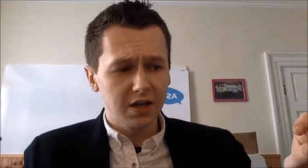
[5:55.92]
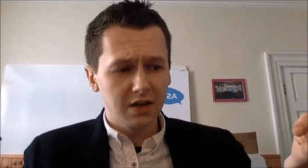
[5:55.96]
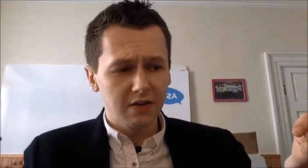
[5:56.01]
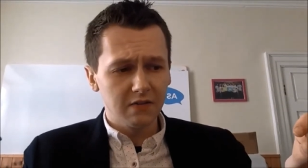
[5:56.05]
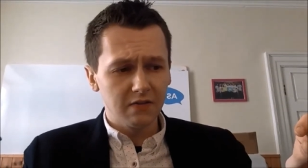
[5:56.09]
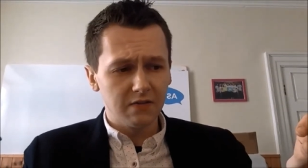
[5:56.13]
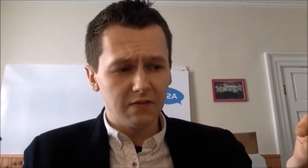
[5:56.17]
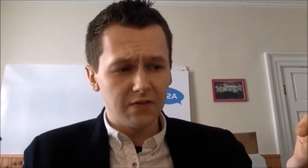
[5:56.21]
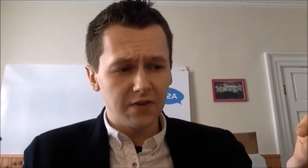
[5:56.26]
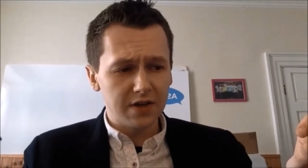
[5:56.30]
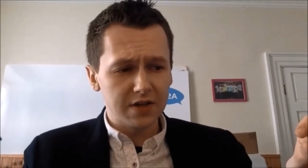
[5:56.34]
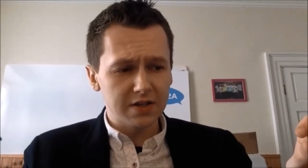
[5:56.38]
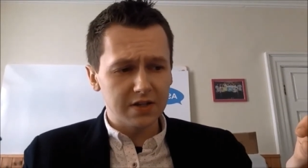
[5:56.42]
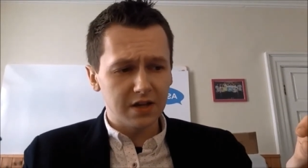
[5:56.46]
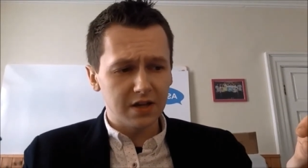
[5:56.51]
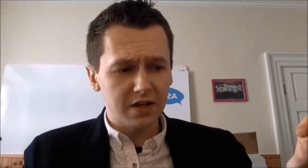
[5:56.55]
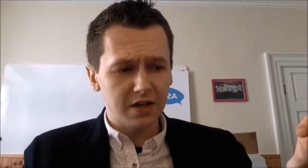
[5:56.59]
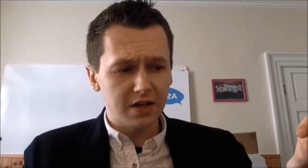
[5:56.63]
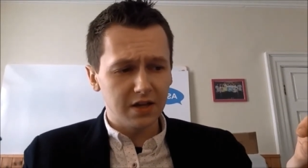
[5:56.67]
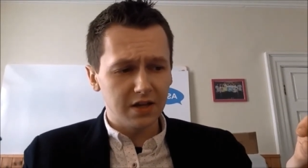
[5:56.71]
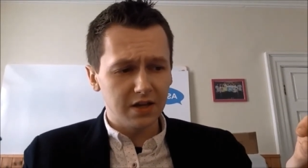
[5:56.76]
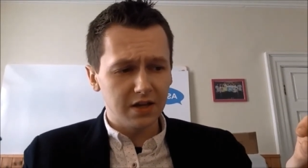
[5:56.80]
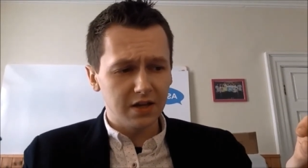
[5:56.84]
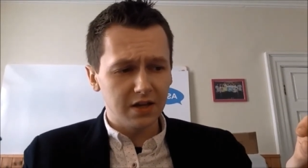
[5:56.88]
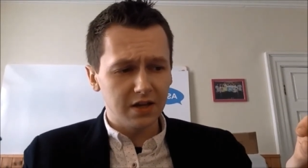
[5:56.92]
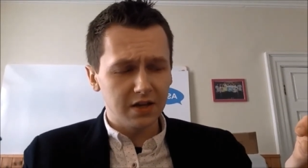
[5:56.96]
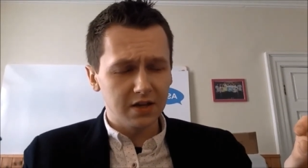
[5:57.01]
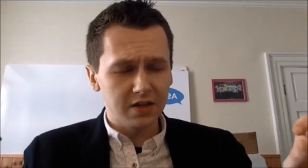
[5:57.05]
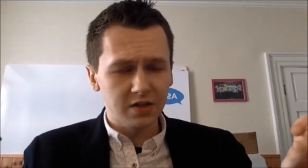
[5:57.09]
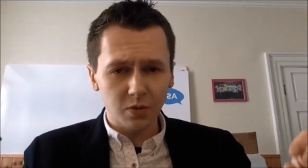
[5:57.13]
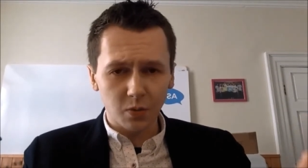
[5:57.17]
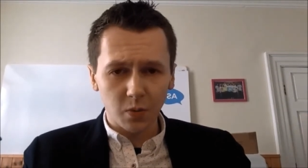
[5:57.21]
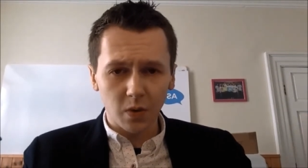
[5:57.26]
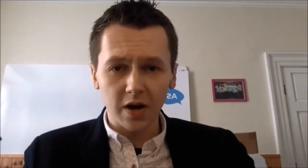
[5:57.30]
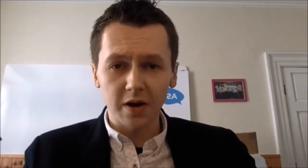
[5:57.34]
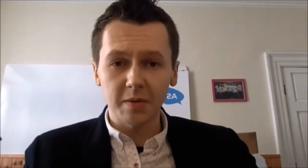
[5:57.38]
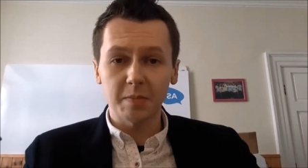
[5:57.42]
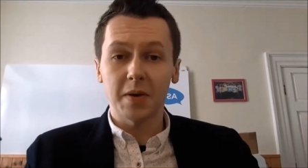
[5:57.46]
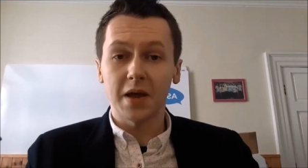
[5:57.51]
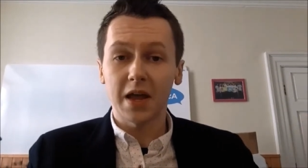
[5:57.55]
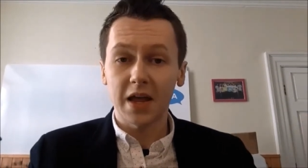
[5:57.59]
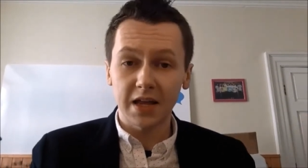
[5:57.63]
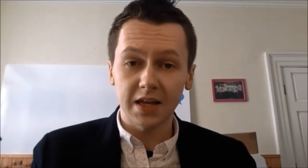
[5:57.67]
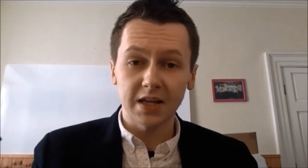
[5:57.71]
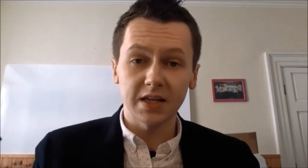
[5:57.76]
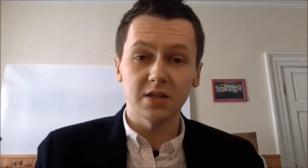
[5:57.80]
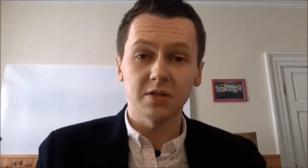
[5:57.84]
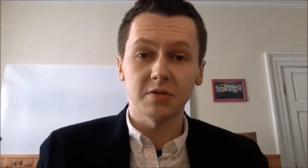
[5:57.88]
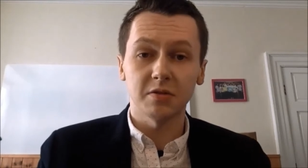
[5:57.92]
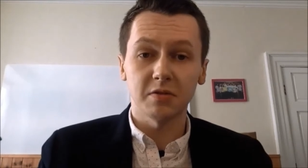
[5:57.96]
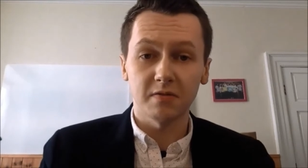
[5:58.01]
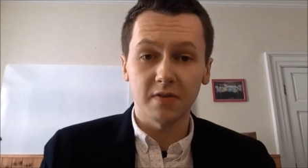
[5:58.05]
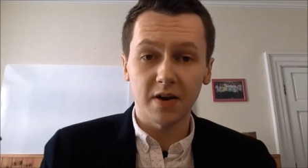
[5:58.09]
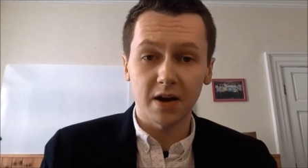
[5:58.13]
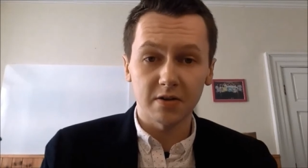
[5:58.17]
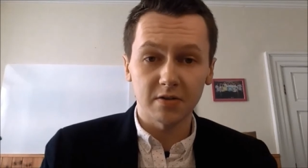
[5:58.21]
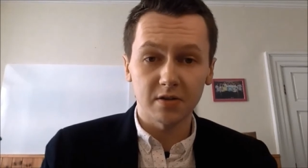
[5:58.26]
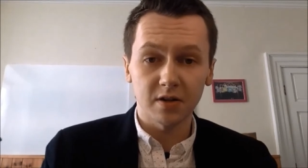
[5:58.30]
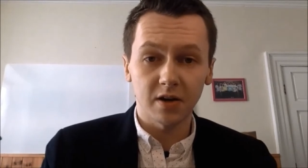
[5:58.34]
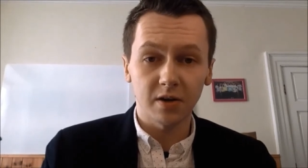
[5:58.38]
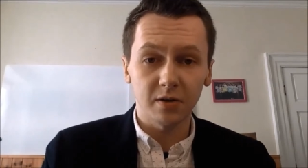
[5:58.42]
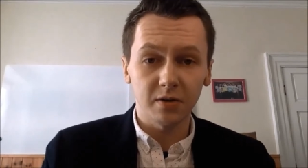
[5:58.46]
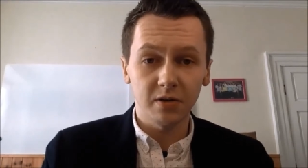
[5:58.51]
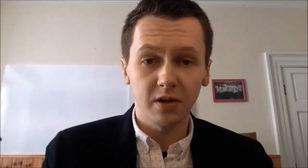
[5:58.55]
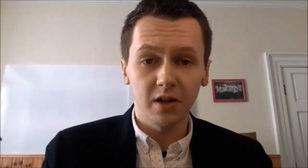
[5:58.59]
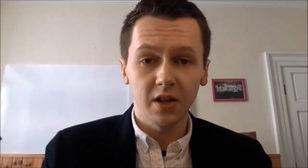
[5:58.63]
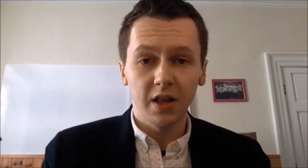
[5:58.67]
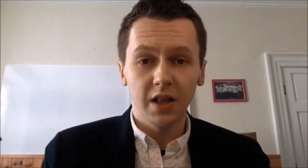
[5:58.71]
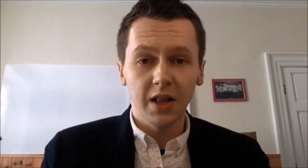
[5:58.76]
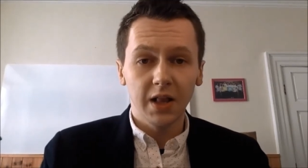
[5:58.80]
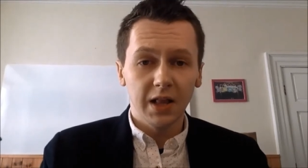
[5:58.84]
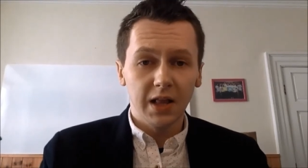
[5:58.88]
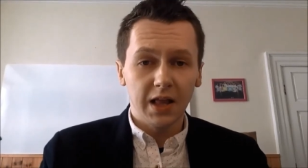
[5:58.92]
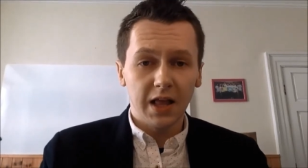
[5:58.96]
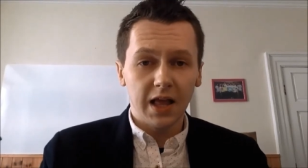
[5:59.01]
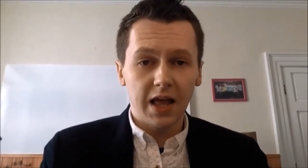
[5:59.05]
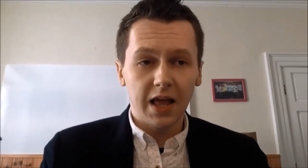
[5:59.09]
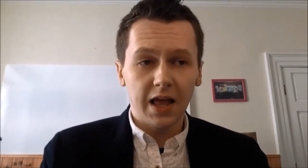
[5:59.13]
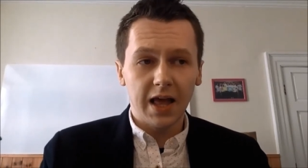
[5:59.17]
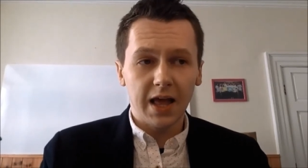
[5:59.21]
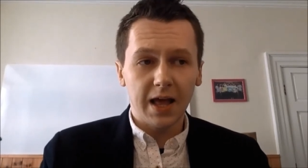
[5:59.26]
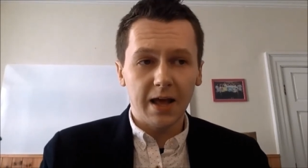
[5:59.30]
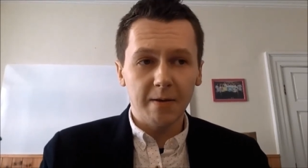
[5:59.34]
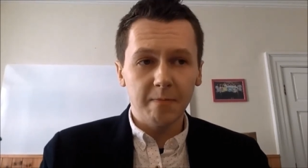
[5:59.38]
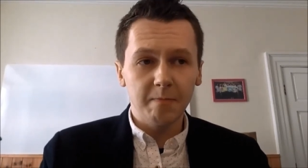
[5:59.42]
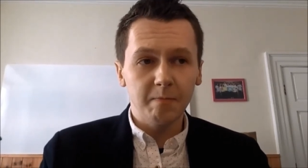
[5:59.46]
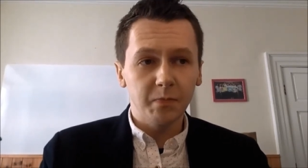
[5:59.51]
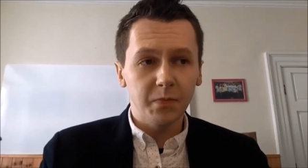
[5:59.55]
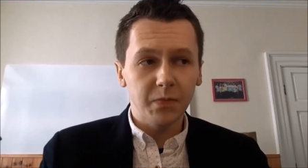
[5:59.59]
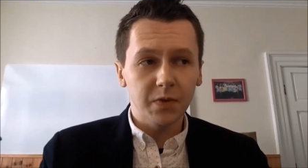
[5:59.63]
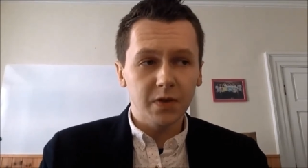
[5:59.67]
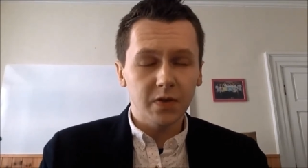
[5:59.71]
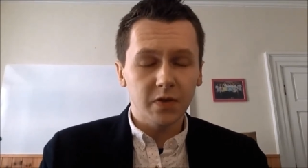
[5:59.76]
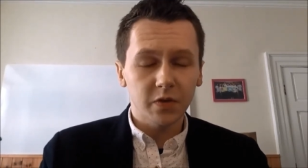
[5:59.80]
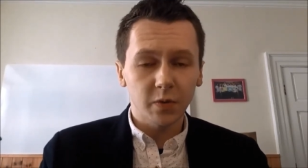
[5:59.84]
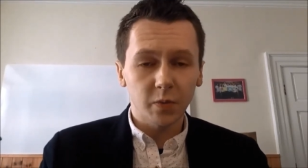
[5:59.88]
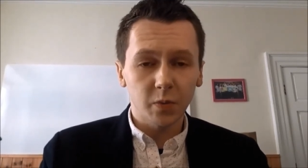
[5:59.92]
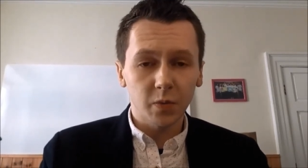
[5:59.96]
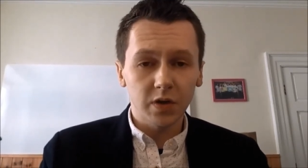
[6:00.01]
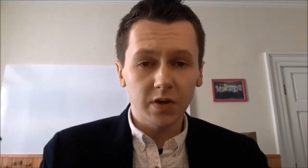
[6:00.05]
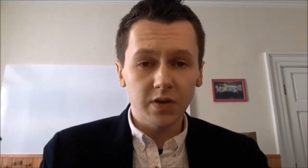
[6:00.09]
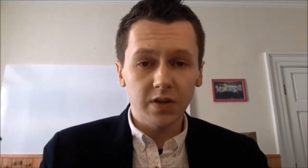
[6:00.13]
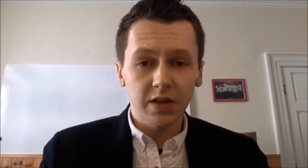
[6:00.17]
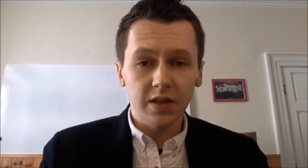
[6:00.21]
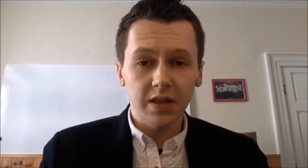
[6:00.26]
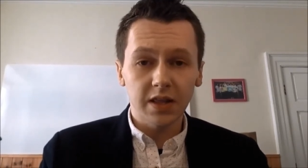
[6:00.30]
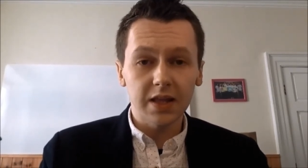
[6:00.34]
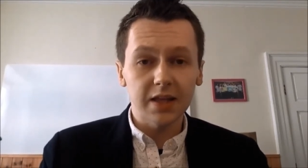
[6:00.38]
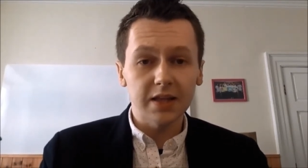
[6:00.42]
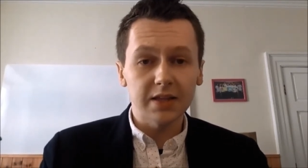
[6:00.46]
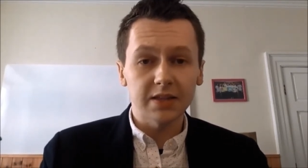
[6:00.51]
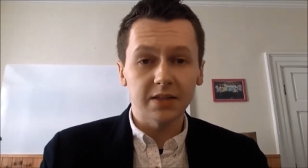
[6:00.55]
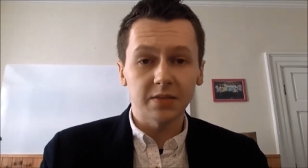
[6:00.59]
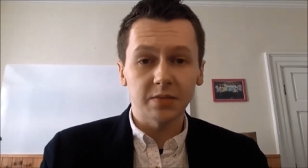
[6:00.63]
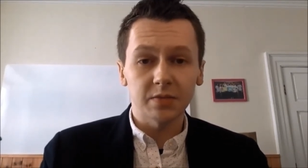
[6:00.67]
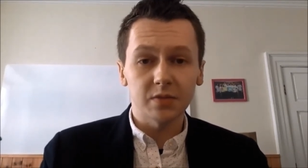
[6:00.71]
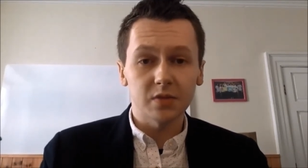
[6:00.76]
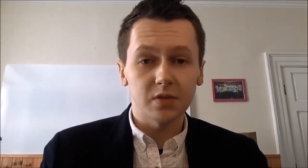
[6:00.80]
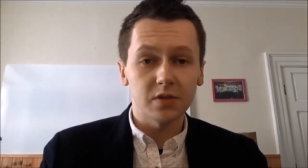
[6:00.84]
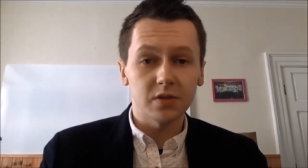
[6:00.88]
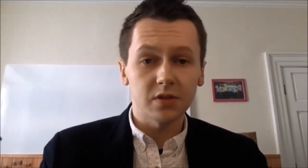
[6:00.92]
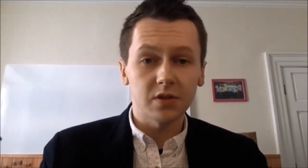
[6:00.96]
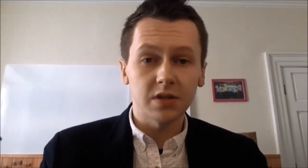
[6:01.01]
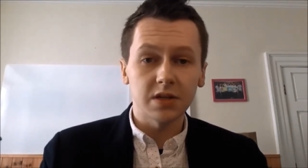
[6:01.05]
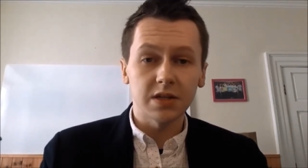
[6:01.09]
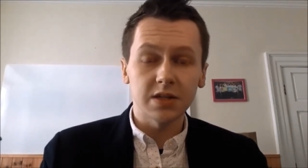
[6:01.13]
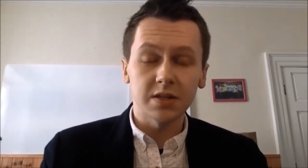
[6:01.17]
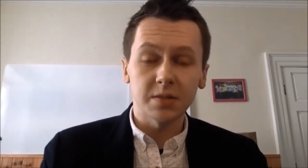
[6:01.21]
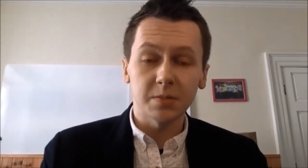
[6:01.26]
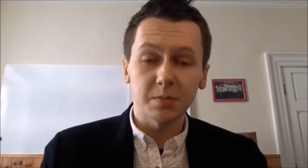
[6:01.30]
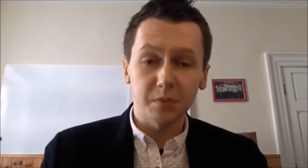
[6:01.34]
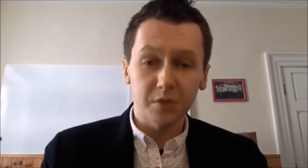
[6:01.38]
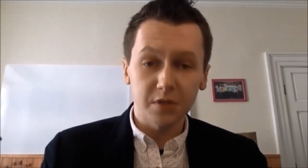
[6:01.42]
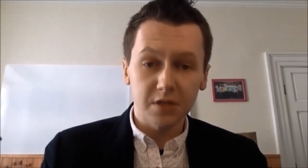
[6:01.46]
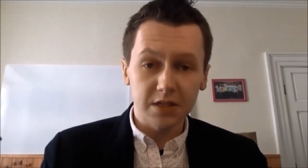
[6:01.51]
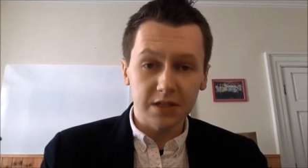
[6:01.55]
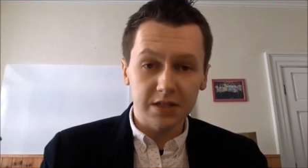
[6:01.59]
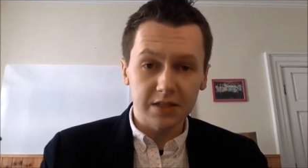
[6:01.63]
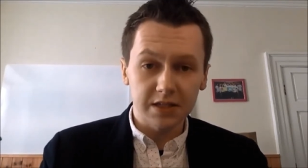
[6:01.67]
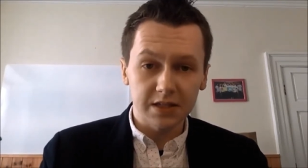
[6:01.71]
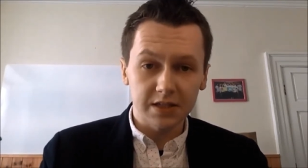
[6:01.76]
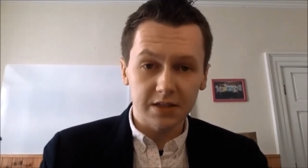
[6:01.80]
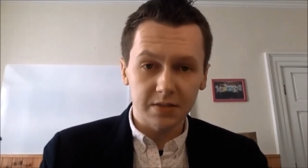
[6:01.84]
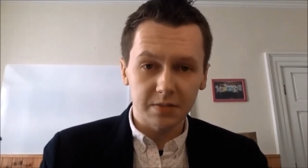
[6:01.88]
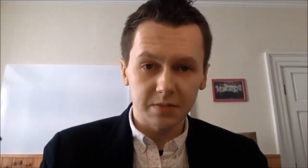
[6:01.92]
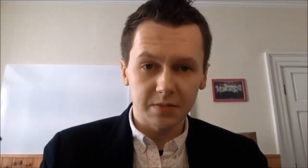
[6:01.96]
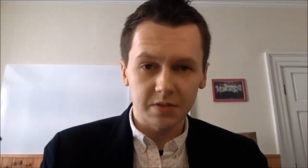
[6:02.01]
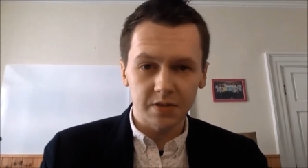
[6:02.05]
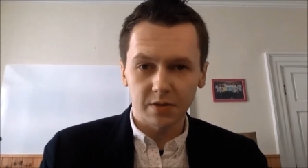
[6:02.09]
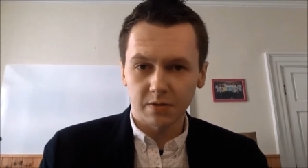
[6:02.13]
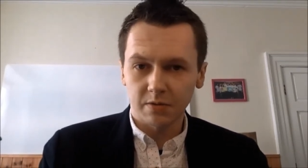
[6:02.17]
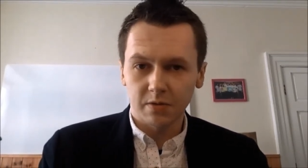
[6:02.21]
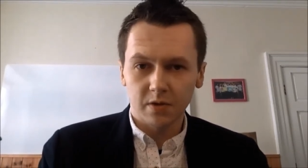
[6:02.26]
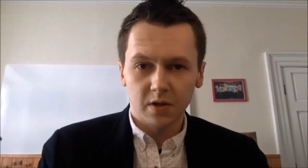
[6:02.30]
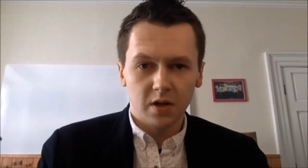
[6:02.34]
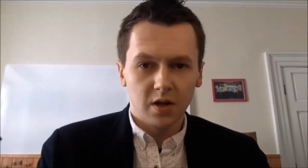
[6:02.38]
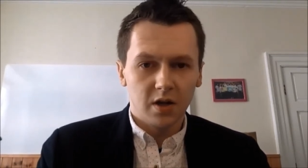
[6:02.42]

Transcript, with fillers: fit a square peg into a round hole. Um, so one of the things that was done is a buddy system. So